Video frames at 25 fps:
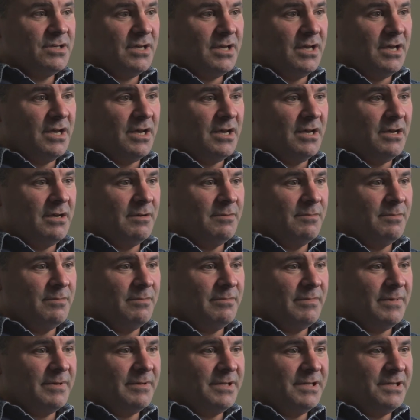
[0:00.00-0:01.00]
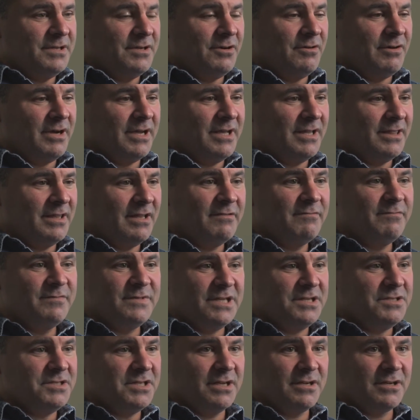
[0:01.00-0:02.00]
I love
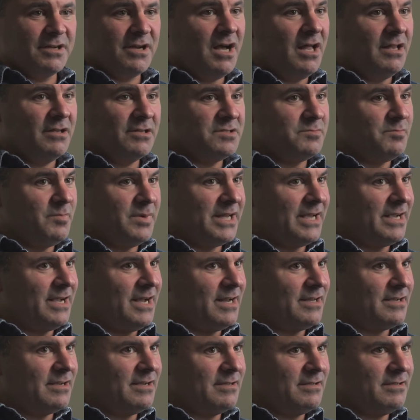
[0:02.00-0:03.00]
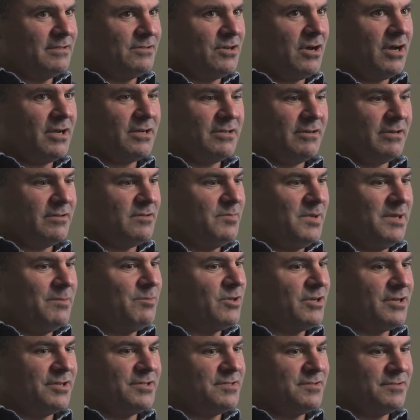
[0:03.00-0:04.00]
teaching at a college, but I got to talk to other
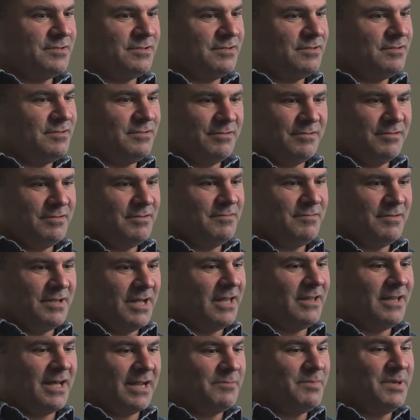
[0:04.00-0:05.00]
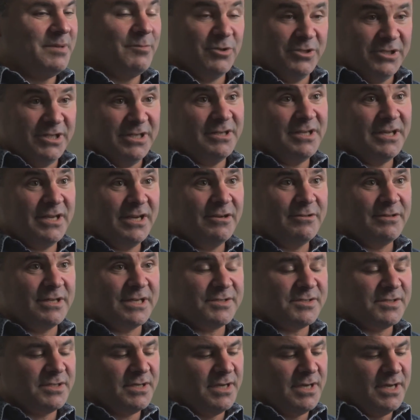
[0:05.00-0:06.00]
people because a lot of people need to hear
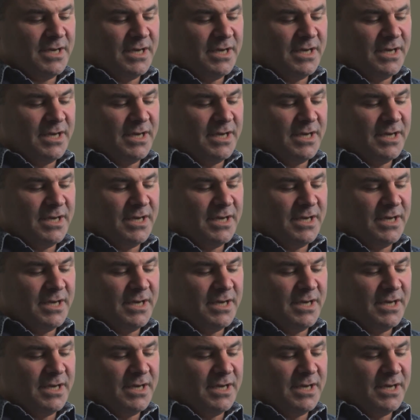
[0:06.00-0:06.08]
this."